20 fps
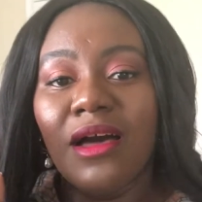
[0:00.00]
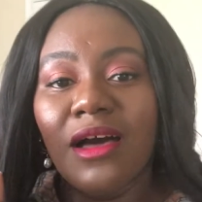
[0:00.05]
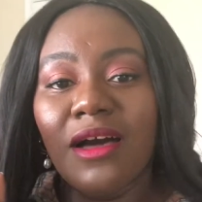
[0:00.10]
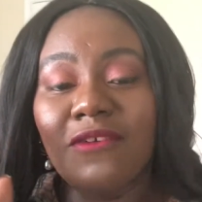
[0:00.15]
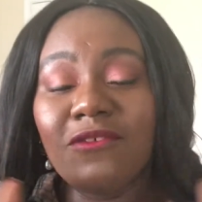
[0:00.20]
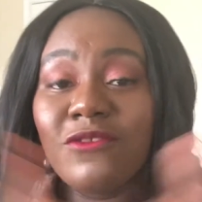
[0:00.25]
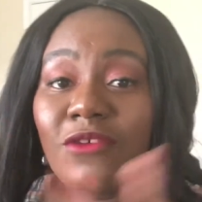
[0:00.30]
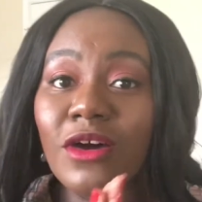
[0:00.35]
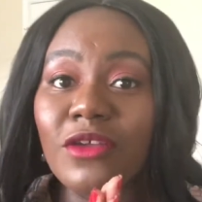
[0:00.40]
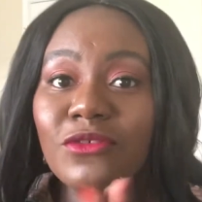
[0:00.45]

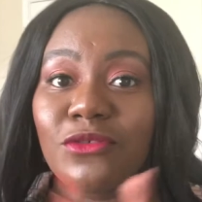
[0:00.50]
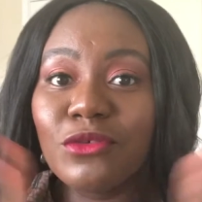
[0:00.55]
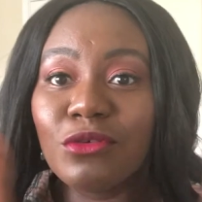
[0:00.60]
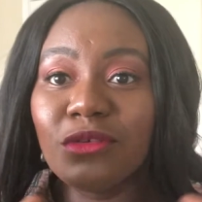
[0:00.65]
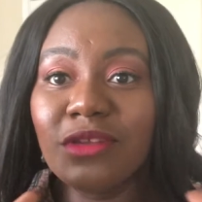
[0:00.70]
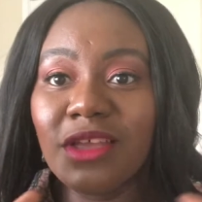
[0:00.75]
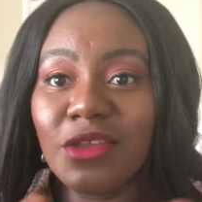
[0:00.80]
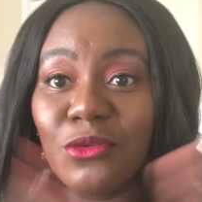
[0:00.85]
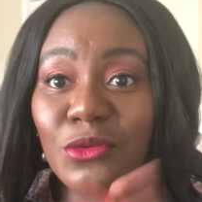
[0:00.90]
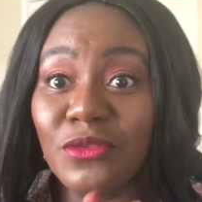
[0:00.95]

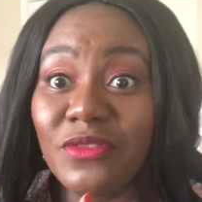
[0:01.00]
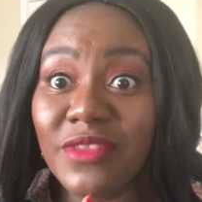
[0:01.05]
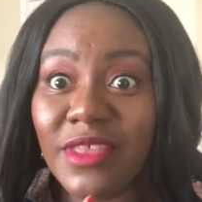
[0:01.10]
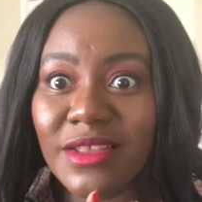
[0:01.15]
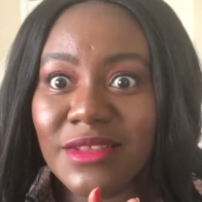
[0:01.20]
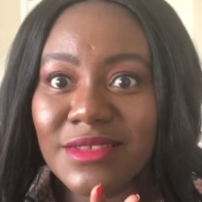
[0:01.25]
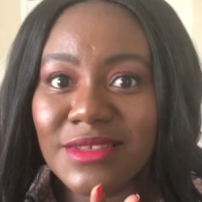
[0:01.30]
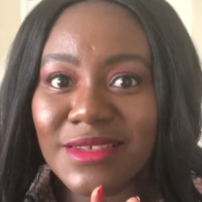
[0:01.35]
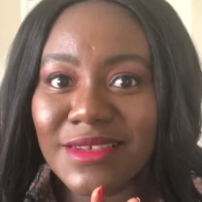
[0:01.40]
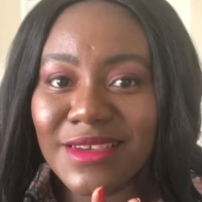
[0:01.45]
thoughtful and
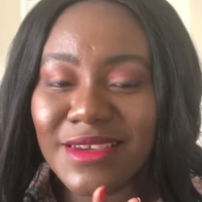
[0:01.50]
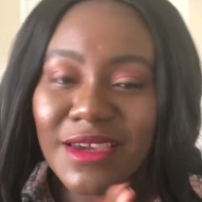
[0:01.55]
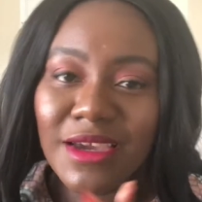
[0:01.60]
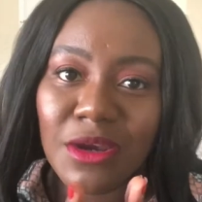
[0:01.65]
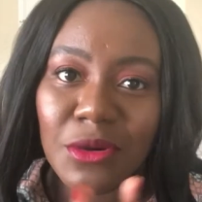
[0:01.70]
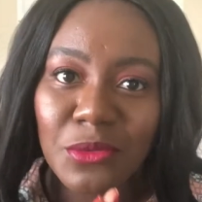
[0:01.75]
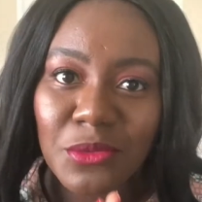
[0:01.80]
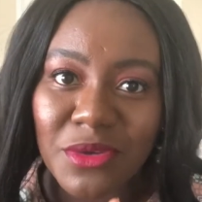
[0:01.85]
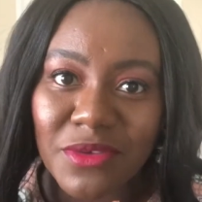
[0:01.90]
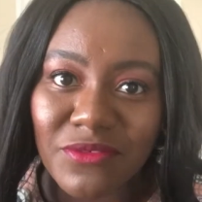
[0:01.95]
authentic
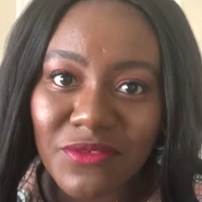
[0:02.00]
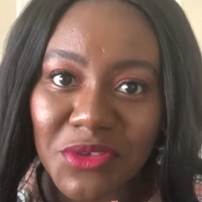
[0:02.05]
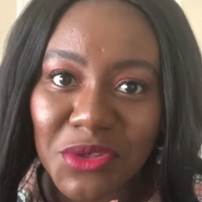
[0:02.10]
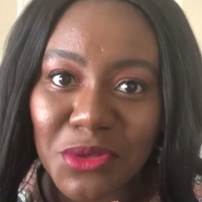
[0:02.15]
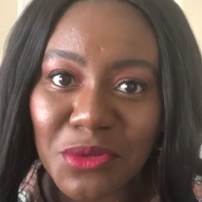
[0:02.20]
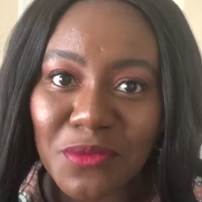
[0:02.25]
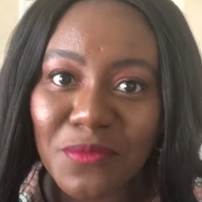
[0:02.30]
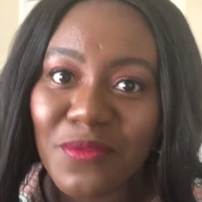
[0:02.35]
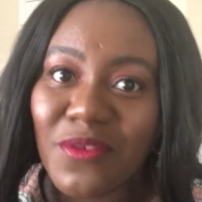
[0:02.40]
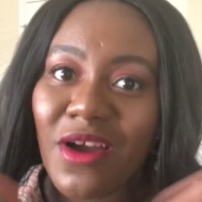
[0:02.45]
review.